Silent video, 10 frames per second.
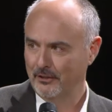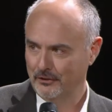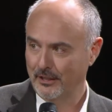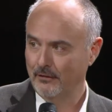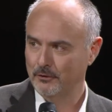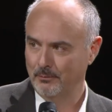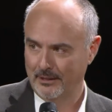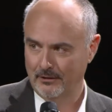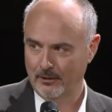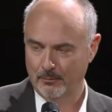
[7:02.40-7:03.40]
ourselves a
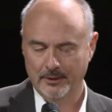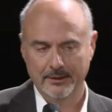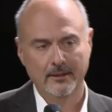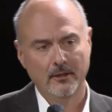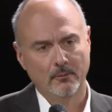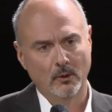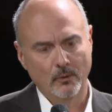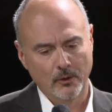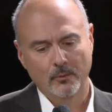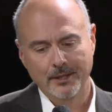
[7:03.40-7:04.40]
better company, but
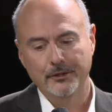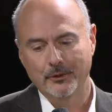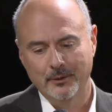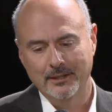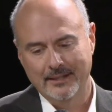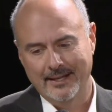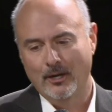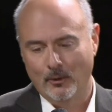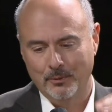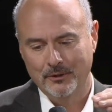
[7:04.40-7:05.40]
what are we doing to
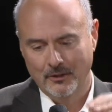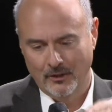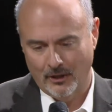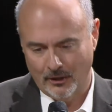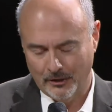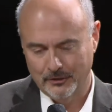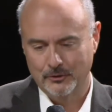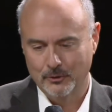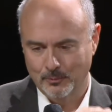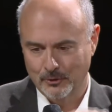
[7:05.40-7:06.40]
help our
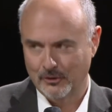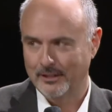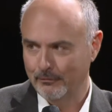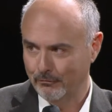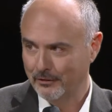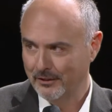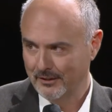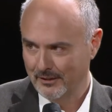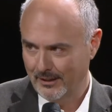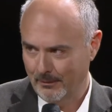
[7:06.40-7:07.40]
consumers live
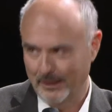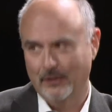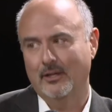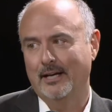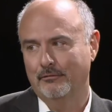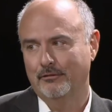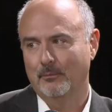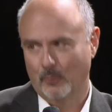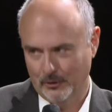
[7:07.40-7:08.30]
a better life, a more